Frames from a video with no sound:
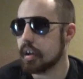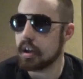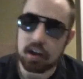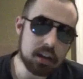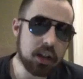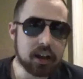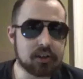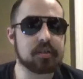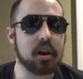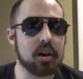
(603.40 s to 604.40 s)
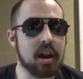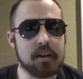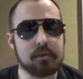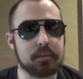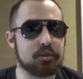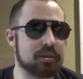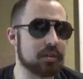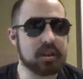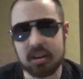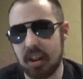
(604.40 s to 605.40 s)
he likes Heavy
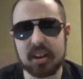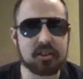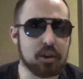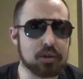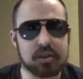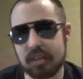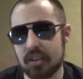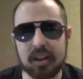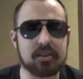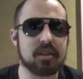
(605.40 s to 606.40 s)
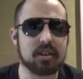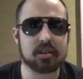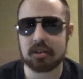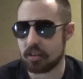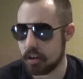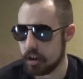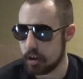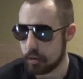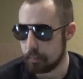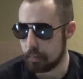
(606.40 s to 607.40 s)
Machinery. He likes Otis. He likes Tucker.
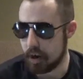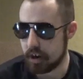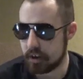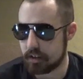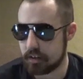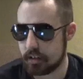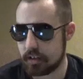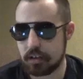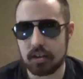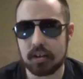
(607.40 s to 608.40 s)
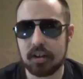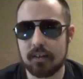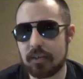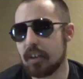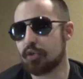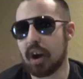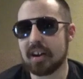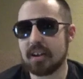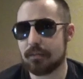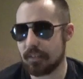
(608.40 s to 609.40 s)
But if they try
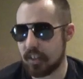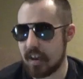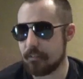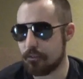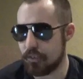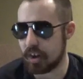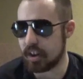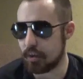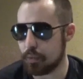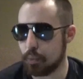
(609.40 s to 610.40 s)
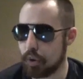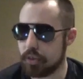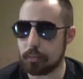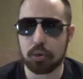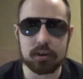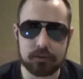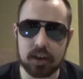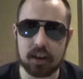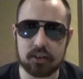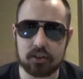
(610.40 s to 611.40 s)
anything funny with the
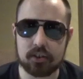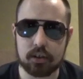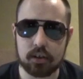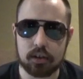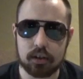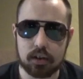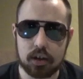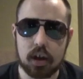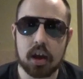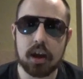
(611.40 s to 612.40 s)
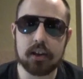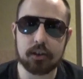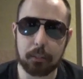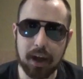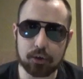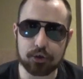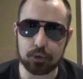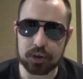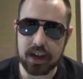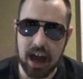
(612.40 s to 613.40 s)
briefcase, he's about to
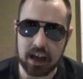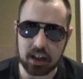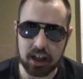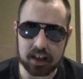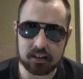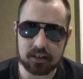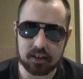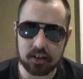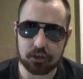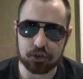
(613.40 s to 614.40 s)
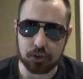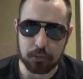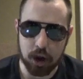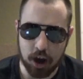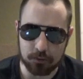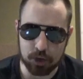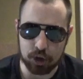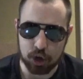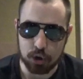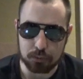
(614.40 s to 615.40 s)
annihilate some Heavy
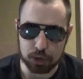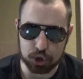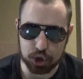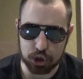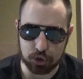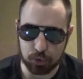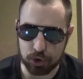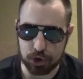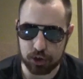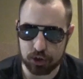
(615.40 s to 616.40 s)
Machinery.